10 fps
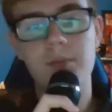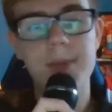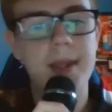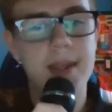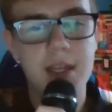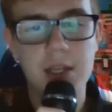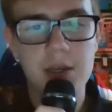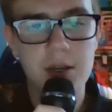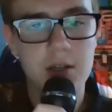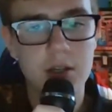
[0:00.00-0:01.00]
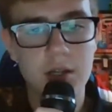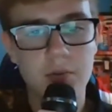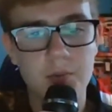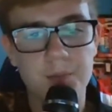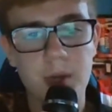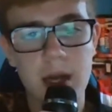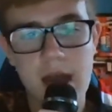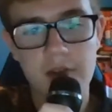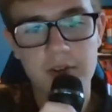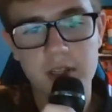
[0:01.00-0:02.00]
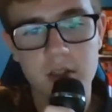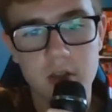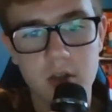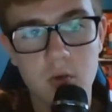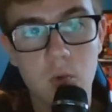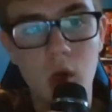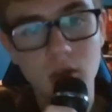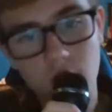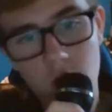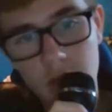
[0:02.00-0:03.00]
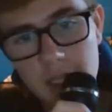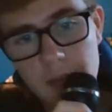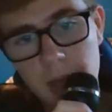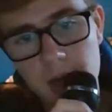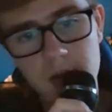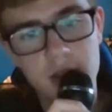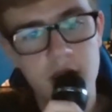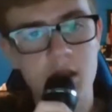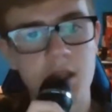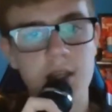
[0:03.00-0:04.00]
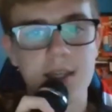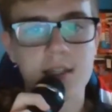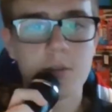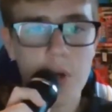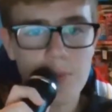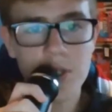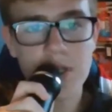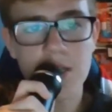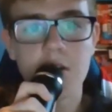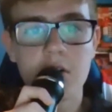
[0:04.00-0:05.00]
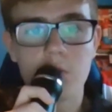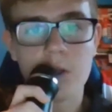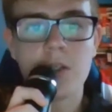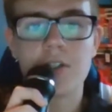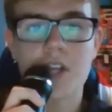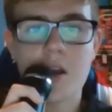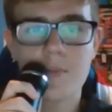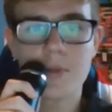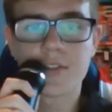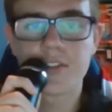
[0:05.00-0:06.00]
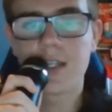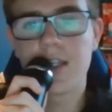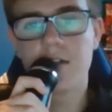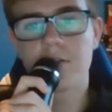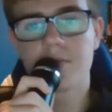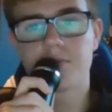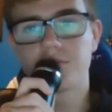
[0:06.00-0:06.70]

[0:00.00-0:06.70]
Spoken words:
that be by having one goalkeeper in the Premier League, one in the Champions League.